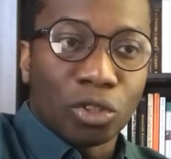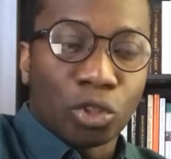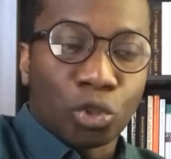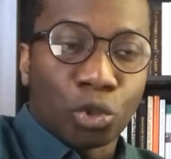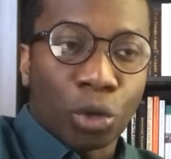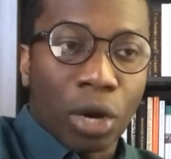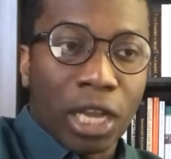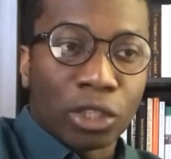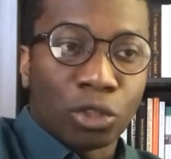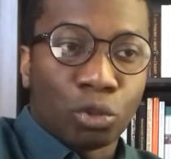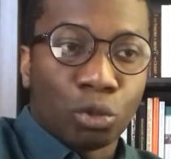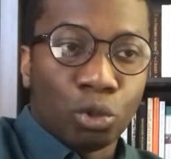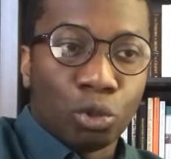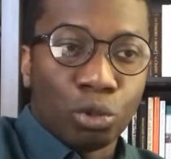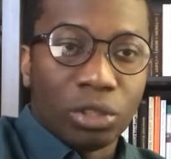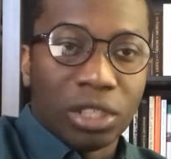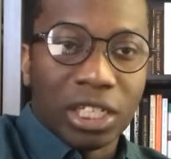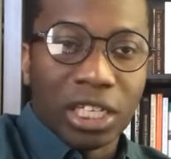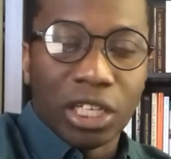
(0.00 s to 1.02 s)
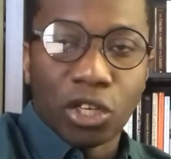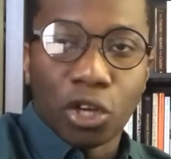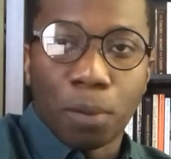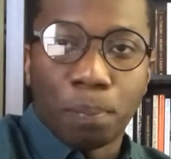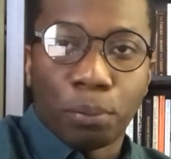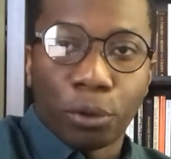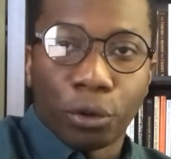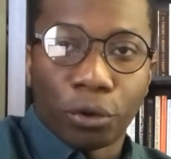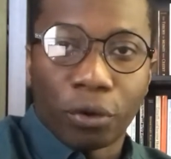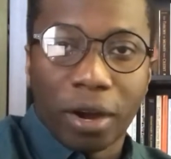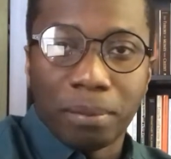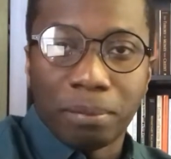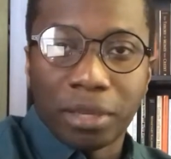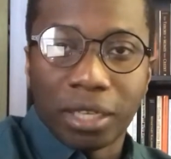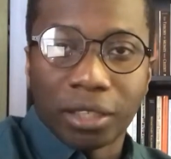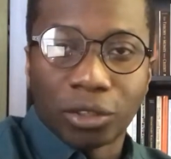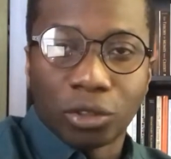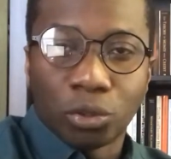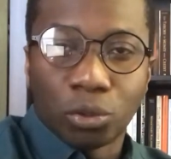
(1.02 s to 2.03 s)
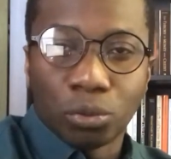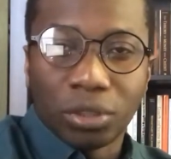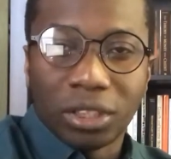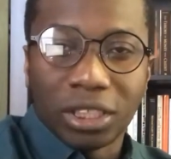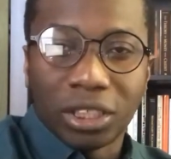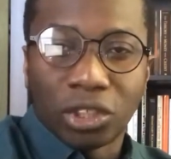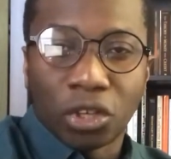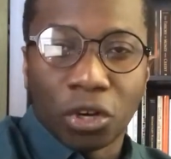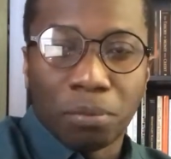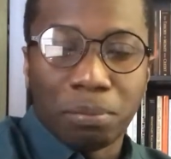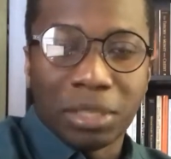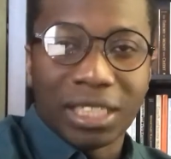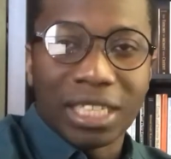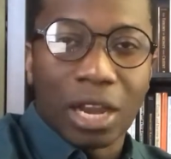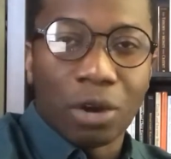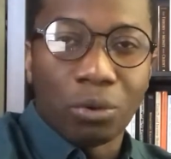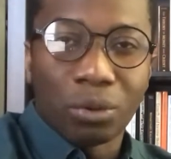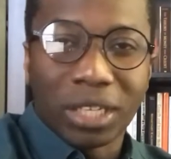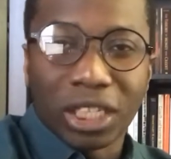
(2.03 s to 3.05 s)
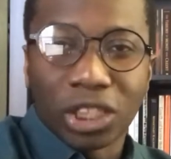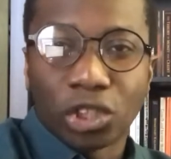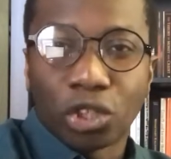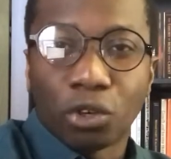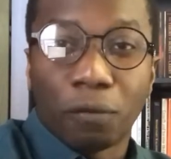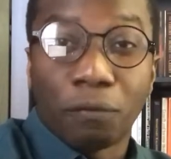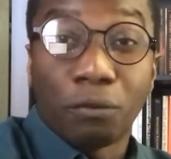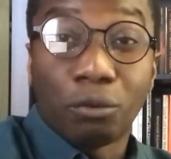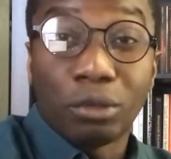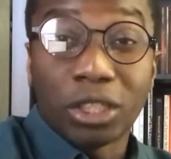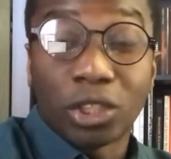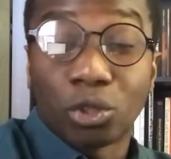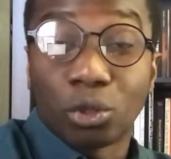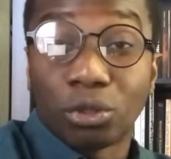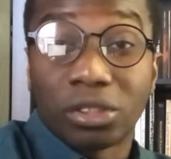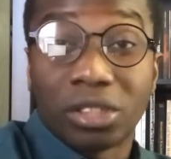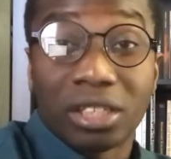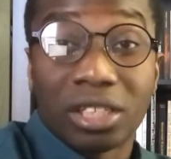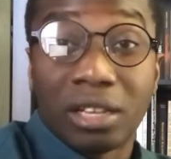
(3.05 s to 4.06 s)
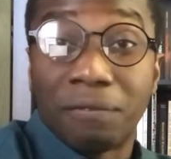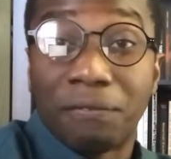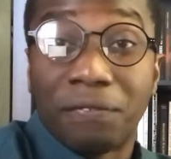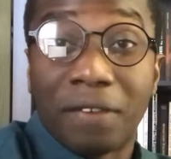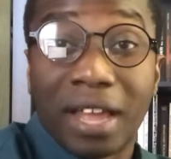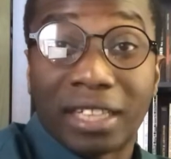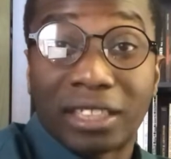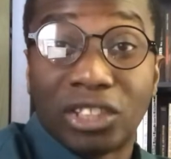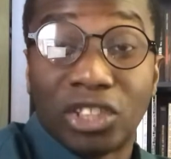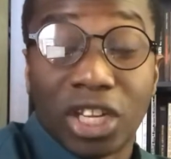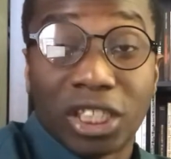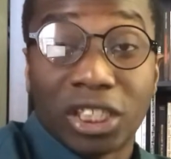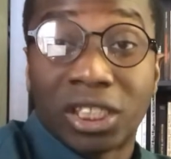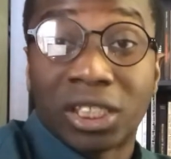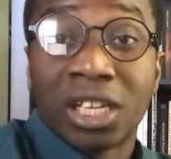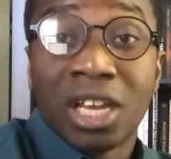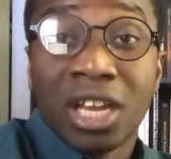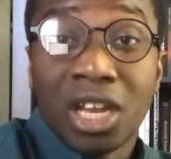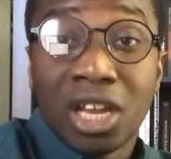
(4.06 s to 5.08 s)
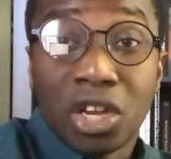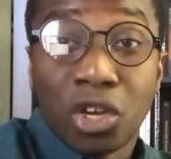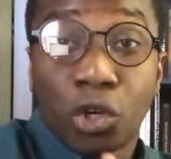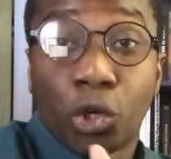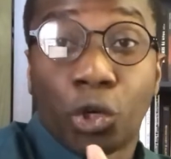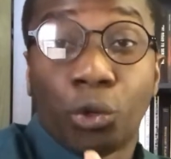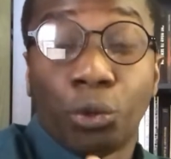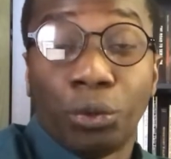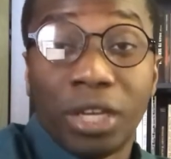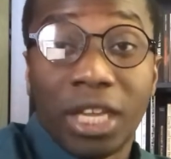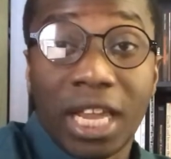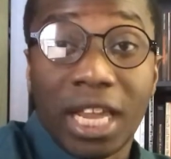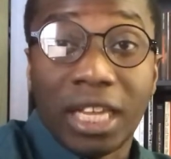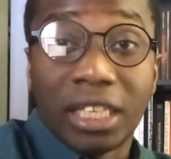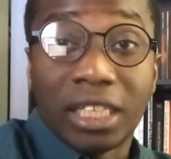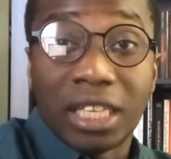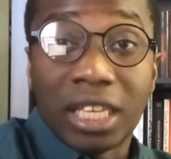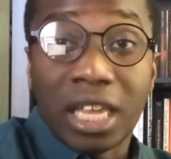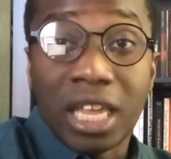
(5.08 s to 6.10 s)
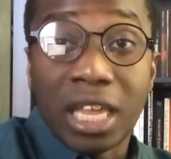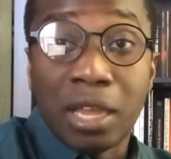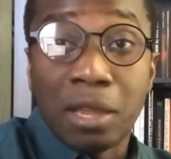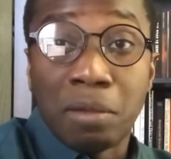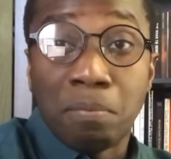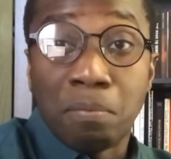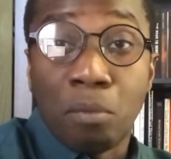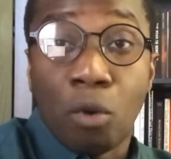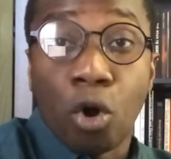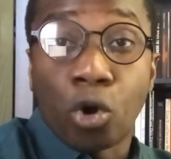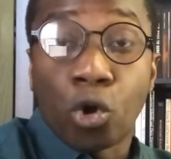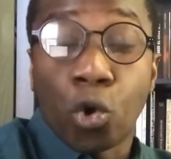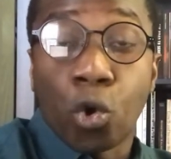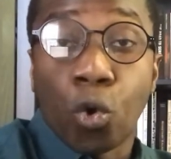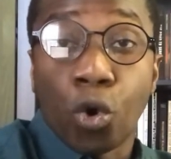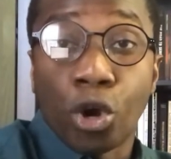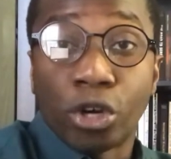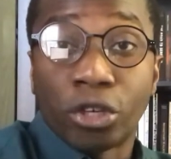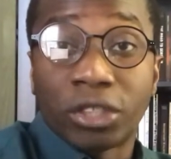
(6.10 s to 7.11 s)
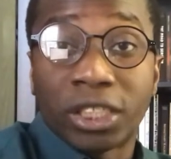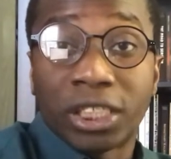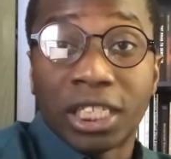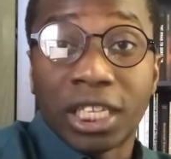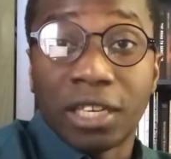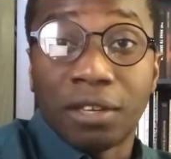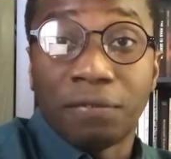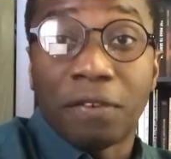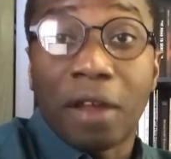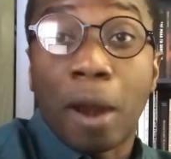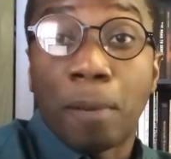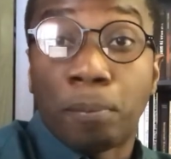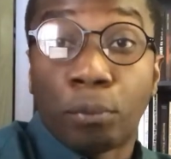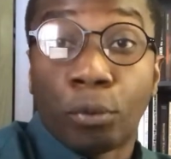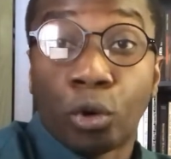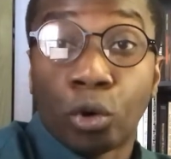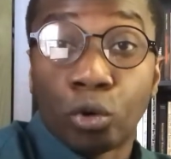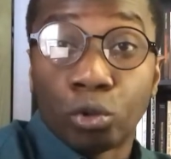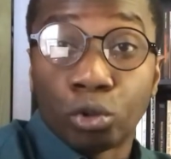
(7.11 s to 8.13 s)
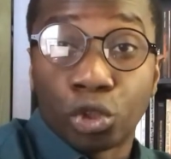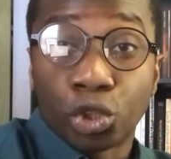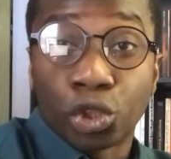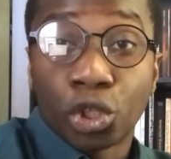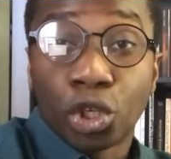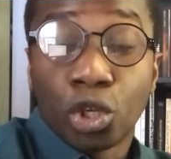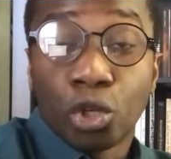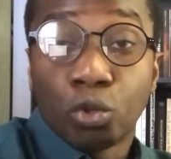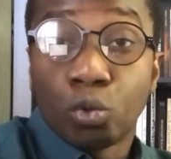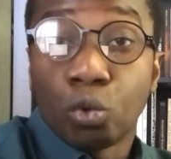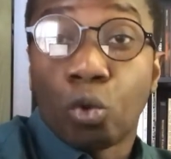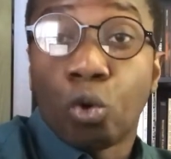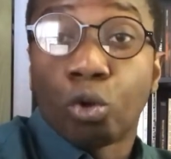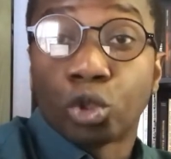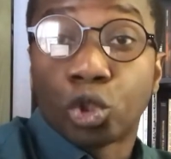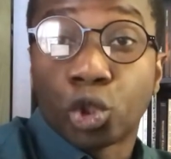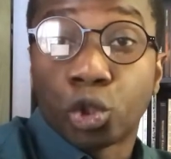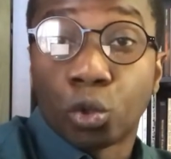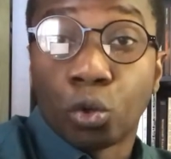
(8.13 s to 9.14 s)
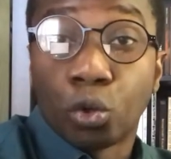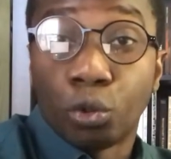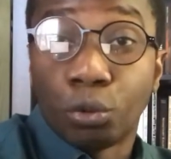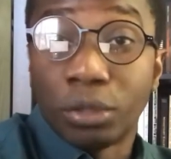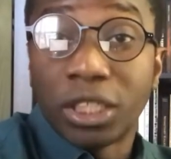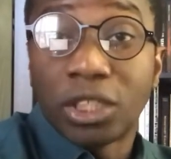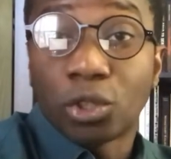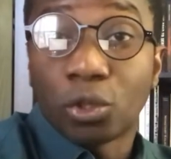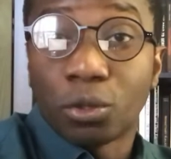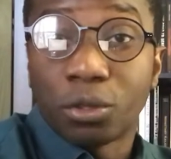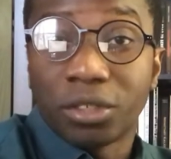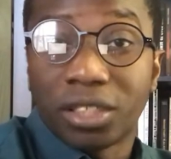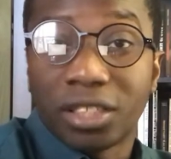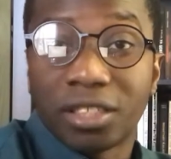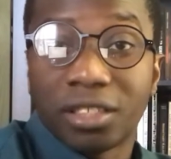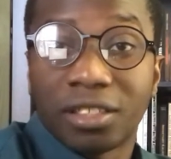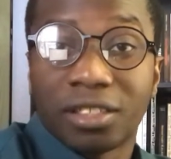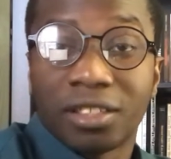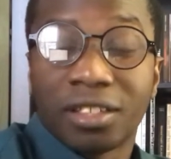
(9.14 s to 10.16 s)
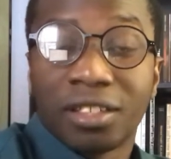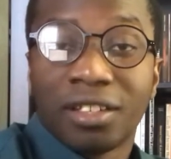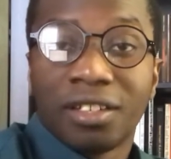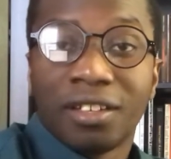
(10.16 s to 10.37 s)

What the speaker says: trying to use linear programming to determine the allocation of resources, in fact, just create a more coercive approach to control resources.